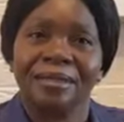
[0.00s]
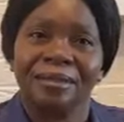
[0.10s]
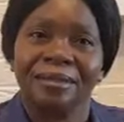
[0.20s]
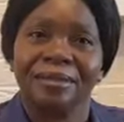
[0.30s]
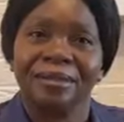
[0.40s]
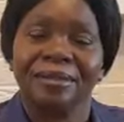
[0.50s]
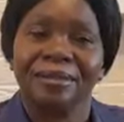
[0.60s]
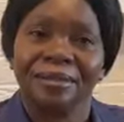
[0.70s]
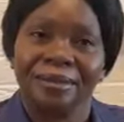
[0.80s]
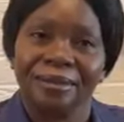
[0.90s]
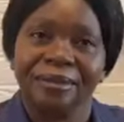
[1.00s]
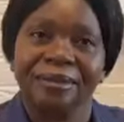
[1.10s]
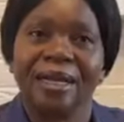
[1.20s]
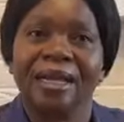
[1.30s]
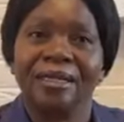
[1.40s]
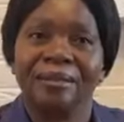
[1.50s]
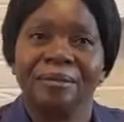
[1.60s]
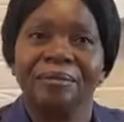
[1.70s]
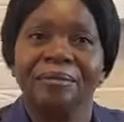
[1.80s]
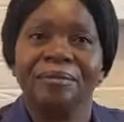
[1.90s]
And Jacob begat Joseph, the
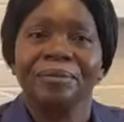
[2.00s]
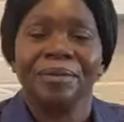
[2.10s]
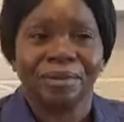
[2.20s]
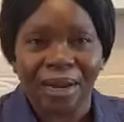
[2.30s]
husband of Mary.